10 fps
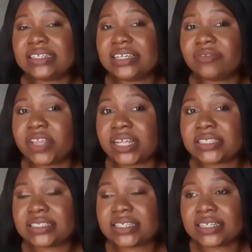if
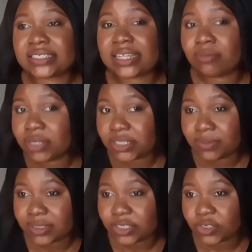that
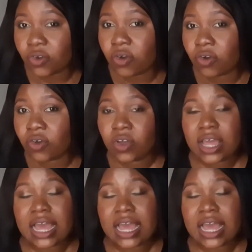establishment saw